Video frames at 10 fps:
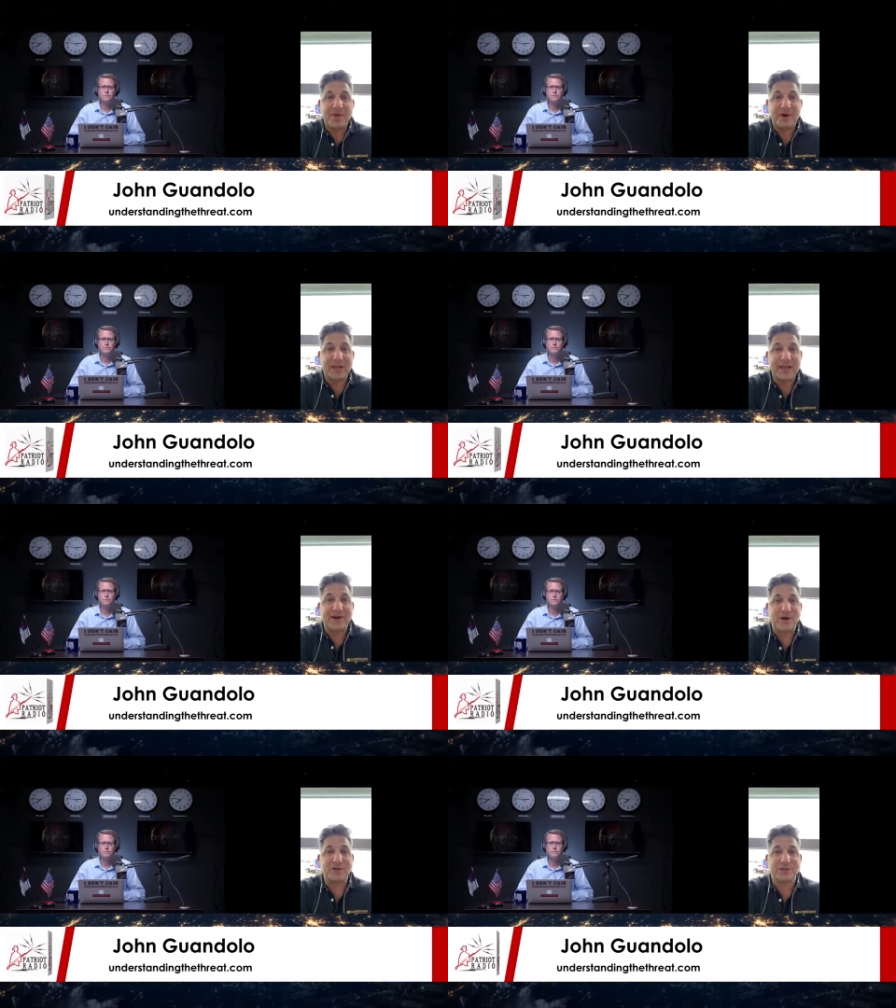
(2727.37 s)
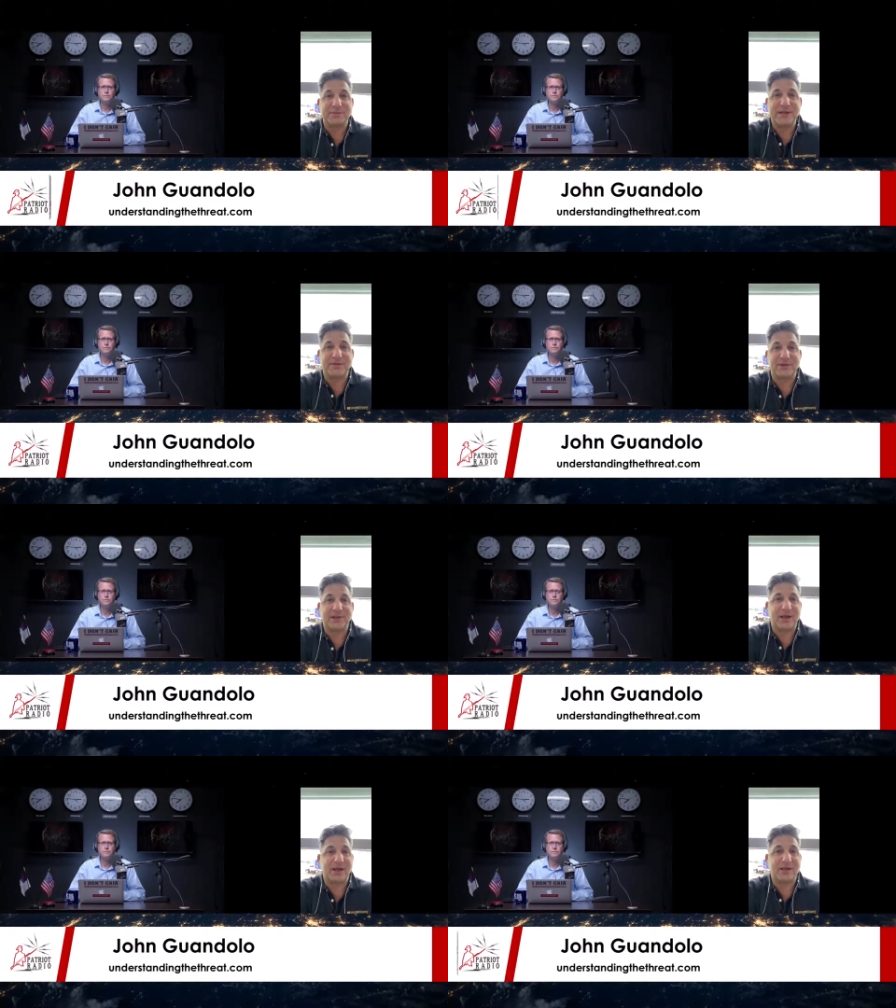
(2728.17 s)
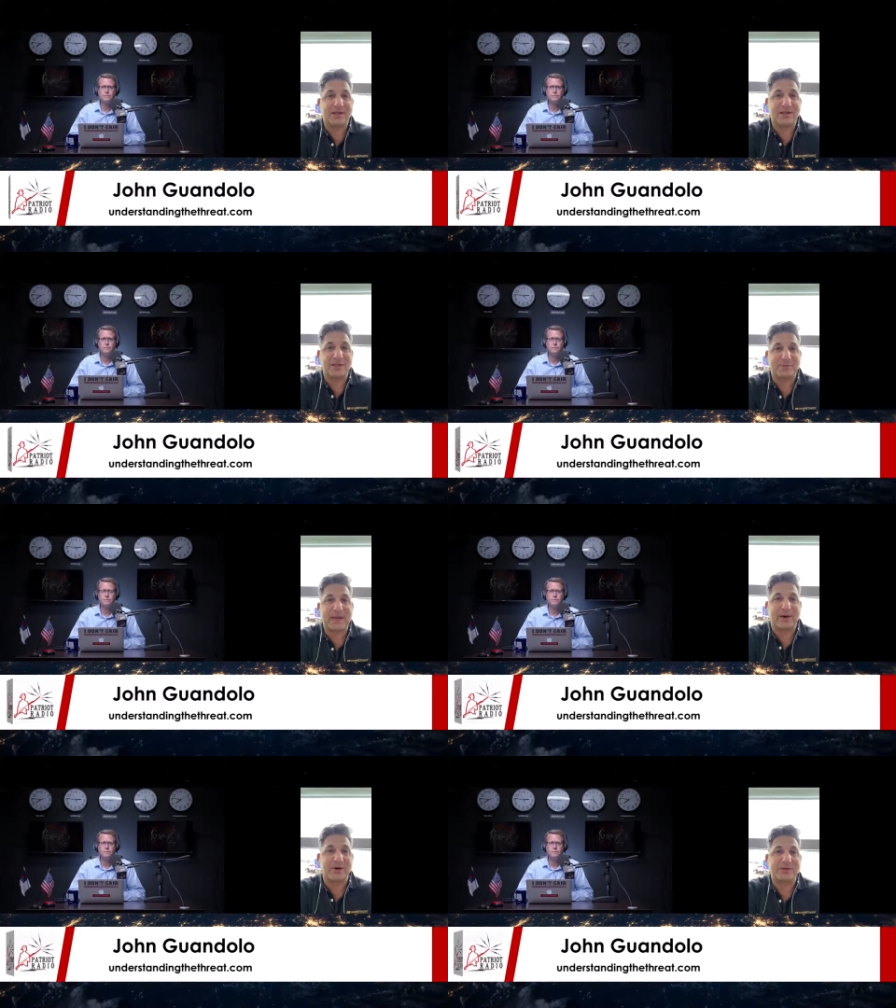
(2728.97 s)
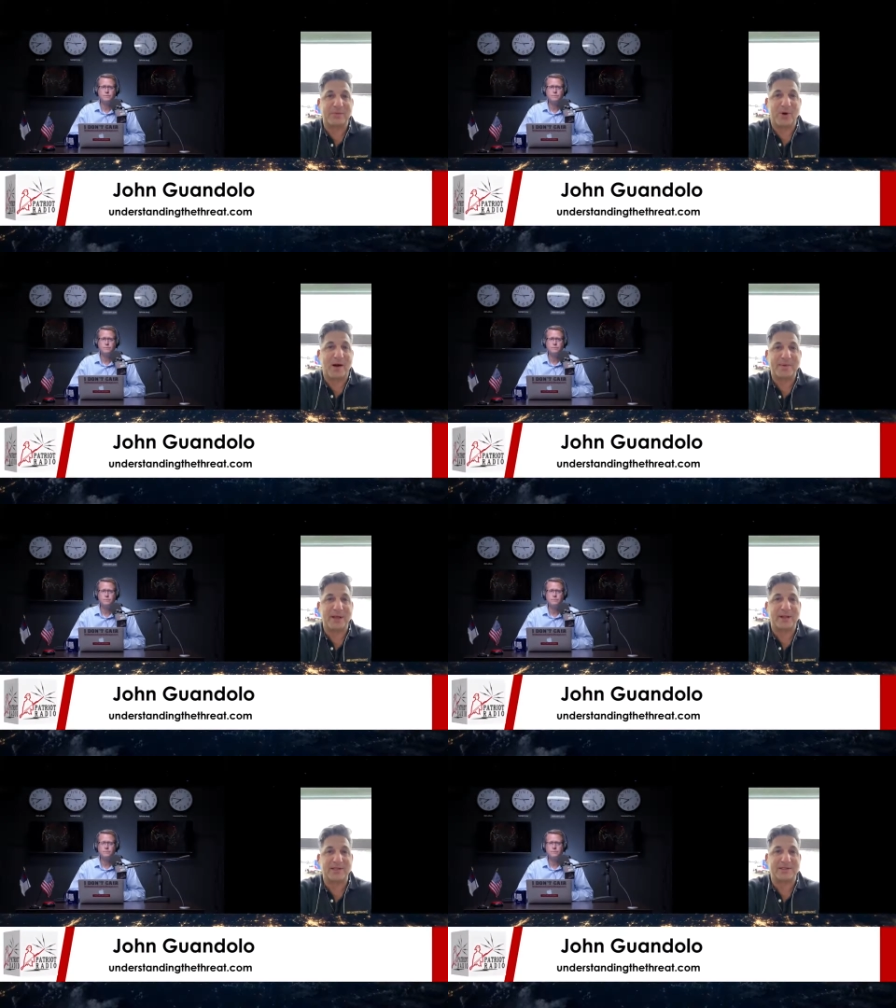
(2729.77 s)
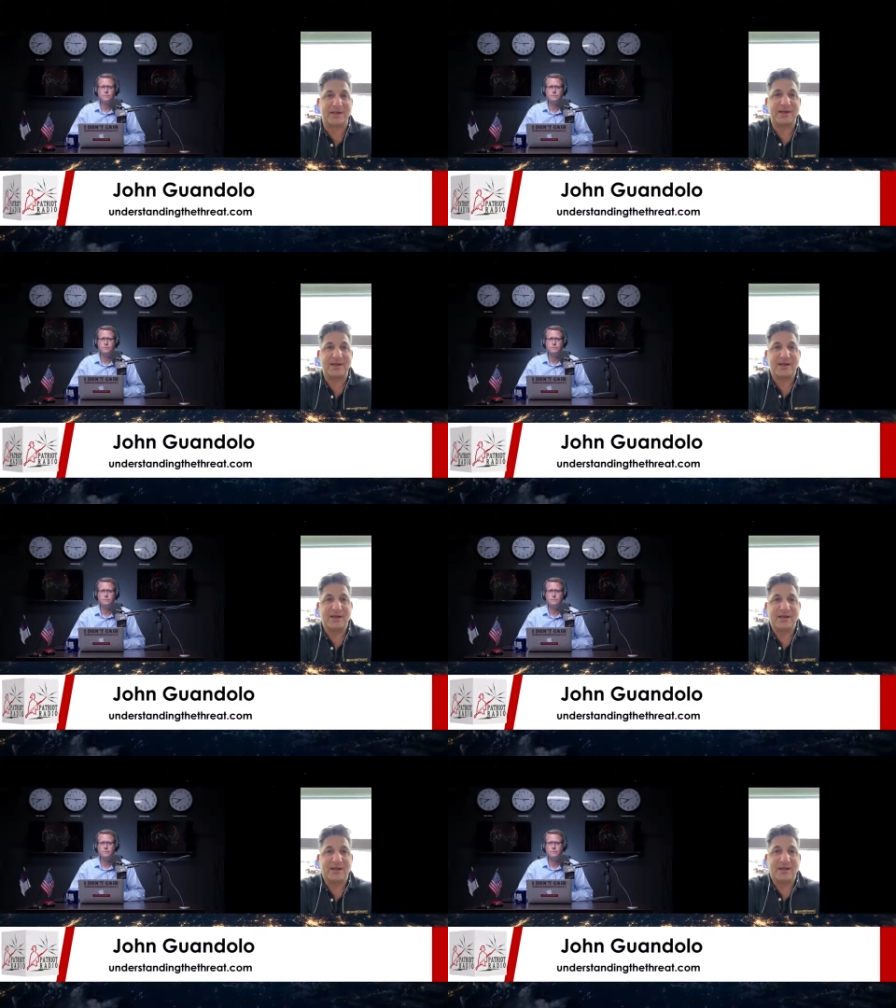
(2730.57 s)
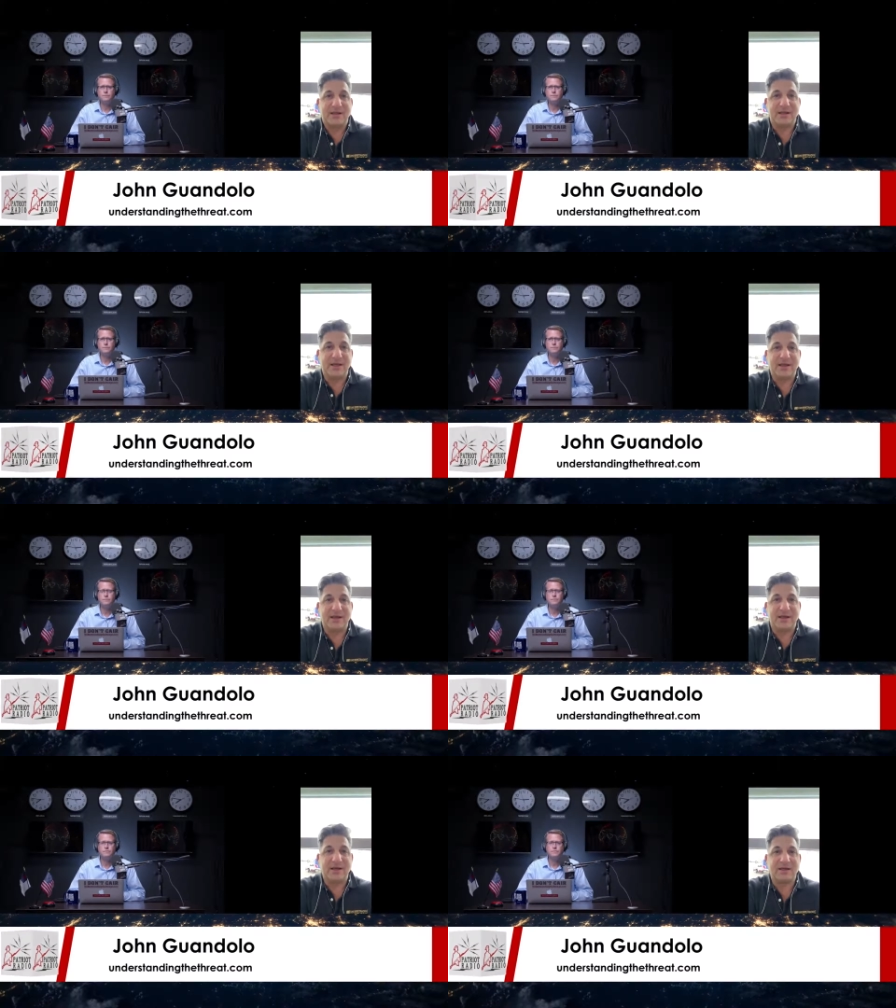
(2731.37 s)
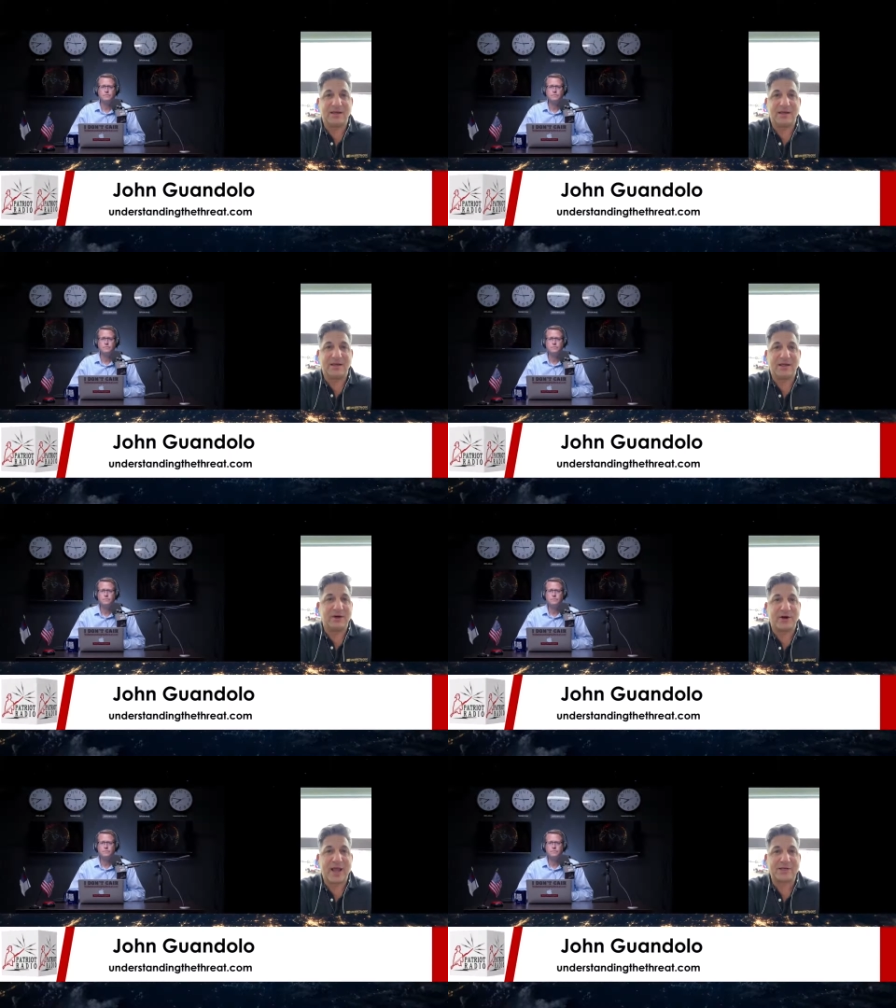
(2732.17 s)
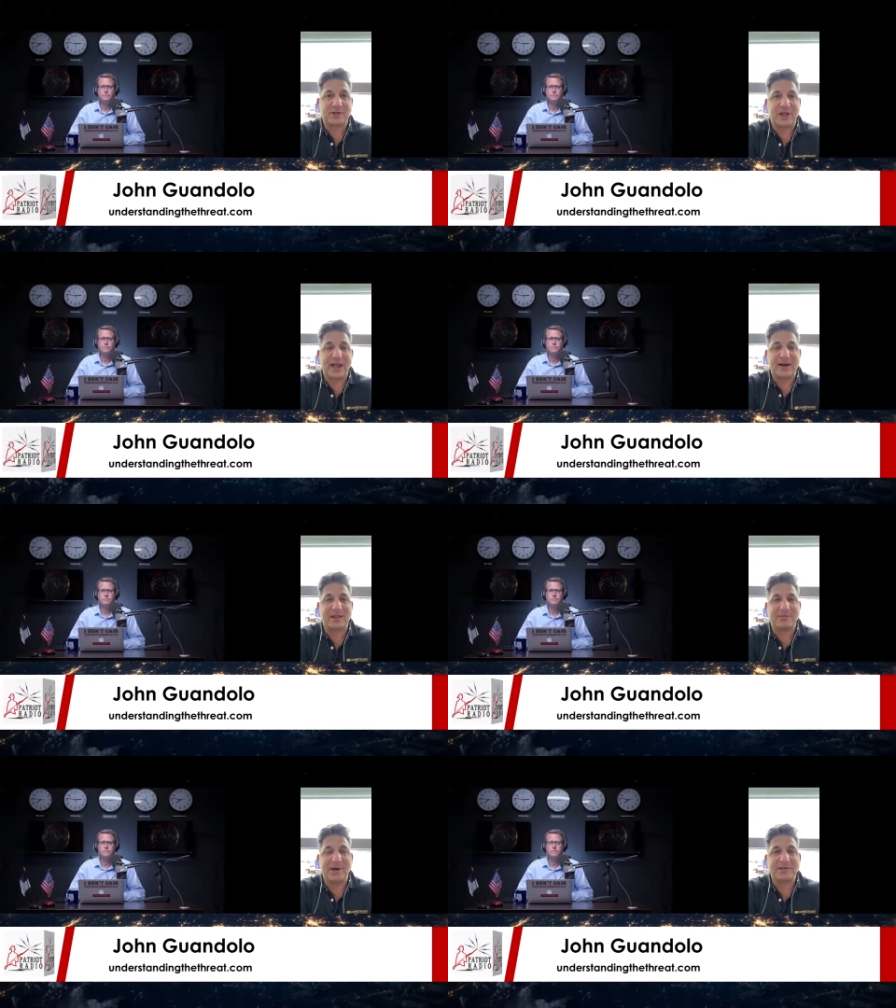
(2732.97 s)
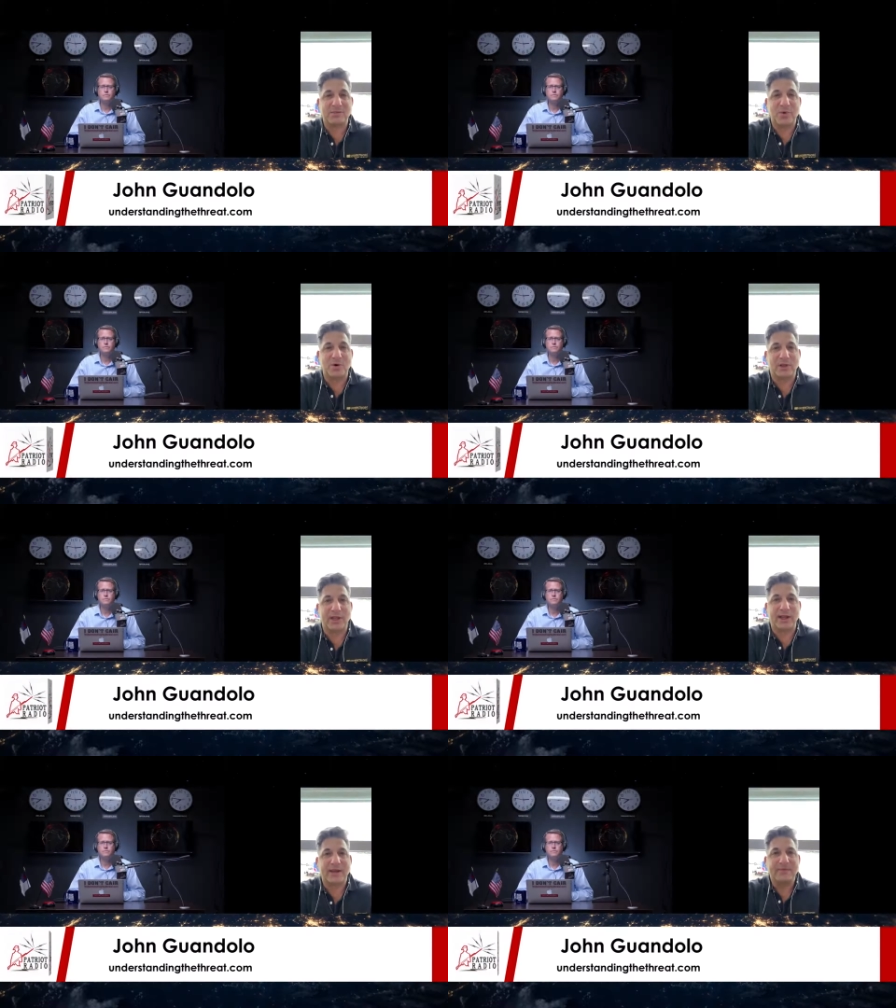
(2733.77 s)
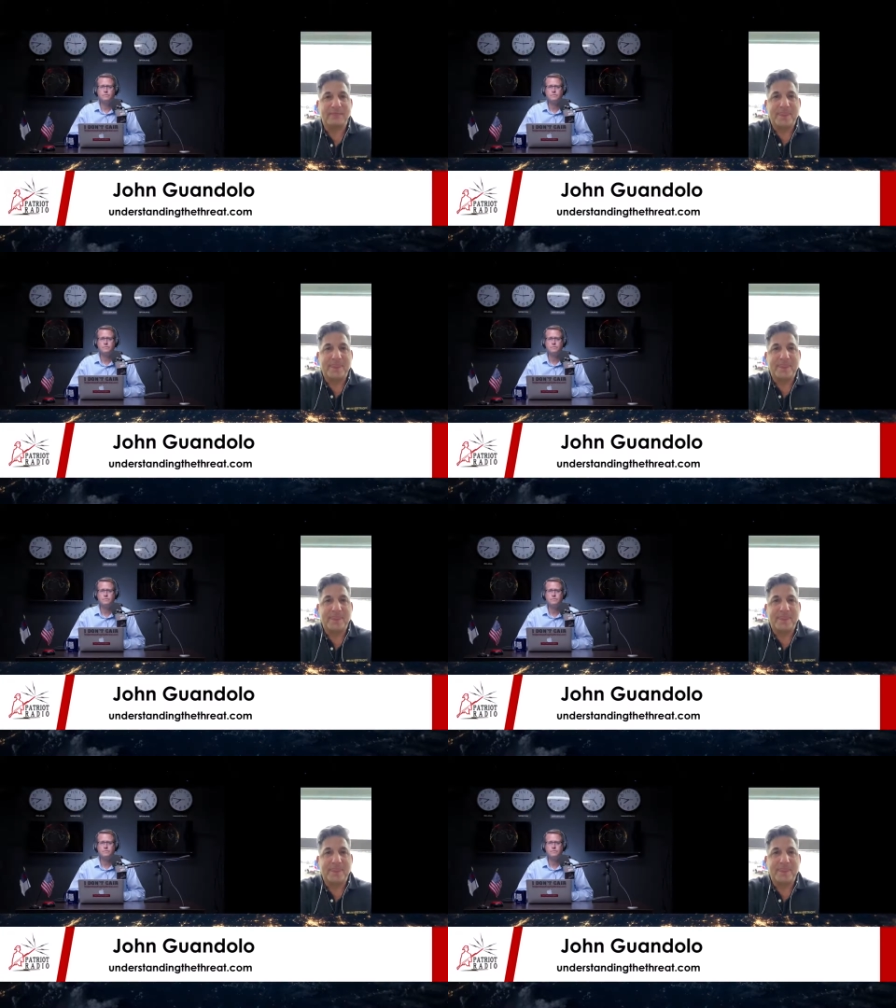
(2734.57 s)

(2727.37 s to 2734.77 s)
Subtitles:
And their keynote speaker is Mohammed Al-Issa, the international head of the Muslim World League.